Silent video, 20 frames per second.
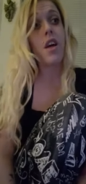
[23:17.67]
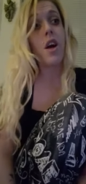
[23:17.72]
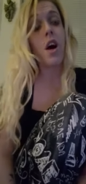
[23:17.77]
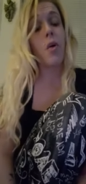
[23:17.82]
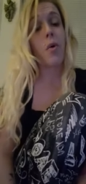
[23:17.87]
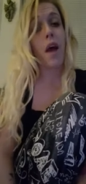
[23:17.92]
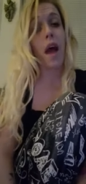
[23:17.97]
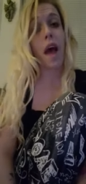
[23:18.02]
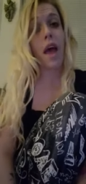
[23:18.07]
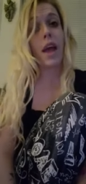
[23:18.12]

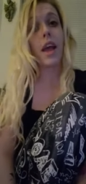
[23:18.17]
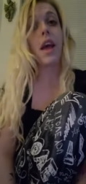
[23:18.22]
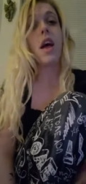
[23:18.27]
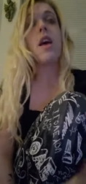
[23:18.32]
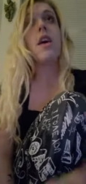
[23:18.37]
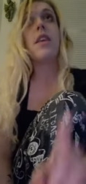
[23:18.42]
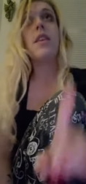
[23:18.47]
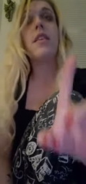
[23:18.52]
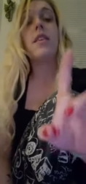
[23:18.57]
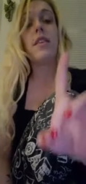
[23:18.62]
Okay?
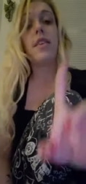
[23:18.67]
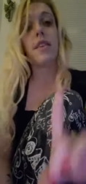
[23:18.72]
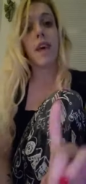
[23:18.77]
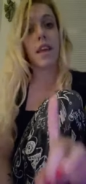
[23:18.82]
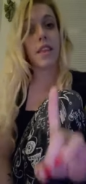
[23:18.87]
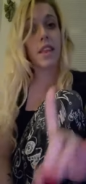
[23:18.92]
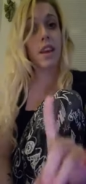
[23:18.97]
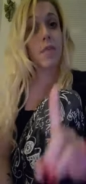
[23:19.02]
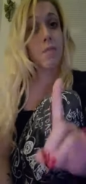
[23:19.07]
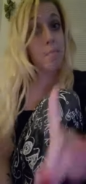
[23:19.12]

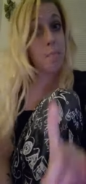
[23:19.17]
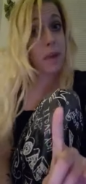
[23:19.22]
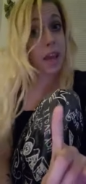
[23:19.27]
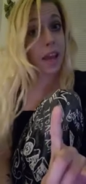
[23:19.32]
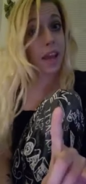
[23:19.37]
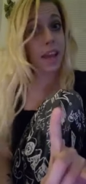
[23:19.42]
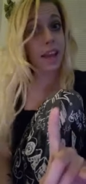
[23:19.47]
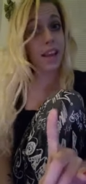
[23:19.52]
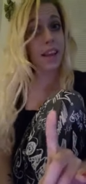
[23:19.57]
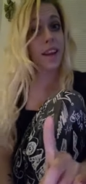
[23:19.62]
Doesn't
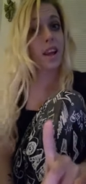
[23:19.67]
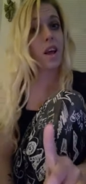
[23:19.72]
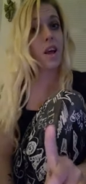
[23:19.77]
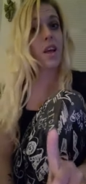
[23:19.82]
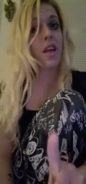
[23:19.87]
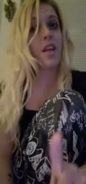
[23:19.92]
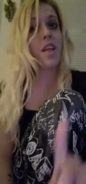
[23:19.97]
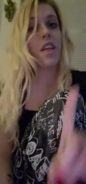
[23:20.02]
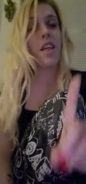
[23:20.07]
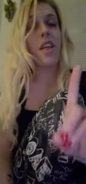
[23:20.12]
mean
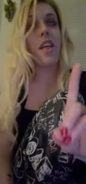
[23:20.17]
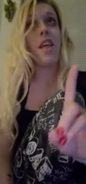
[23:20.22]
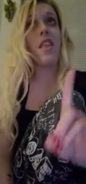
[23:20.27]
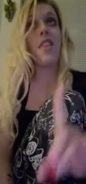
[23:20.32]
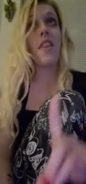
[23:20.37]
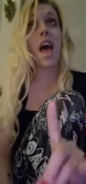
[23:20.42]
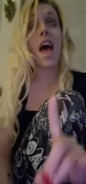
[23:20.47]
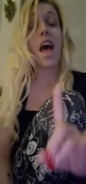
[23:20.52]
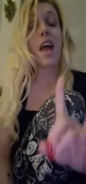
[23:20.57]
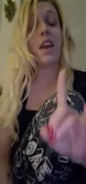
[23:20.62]

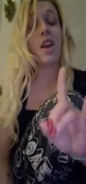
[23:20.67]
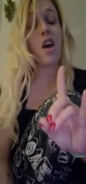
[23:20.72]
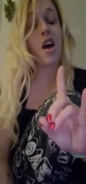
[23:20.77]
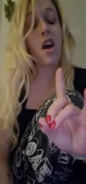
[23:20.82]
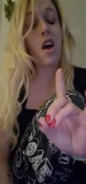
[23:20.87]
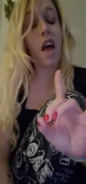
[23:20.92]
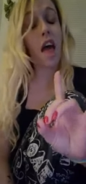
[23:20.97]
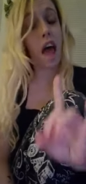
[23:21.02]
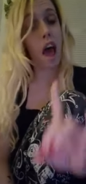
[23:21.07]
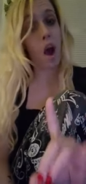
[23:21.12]
that
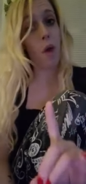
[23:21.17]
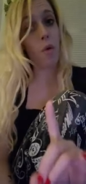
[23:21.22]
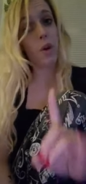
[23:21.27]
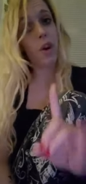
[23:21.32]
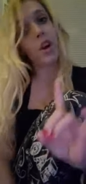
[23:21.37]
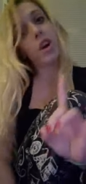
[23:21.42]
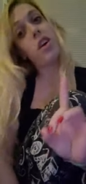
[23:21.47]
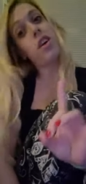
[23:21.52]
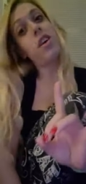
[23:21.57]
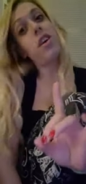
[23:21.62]

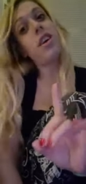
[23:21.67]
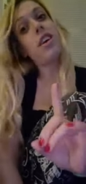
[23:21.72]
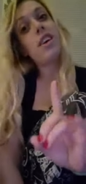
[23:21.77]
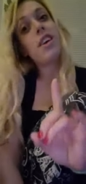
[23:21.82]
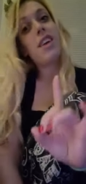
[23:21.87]
outer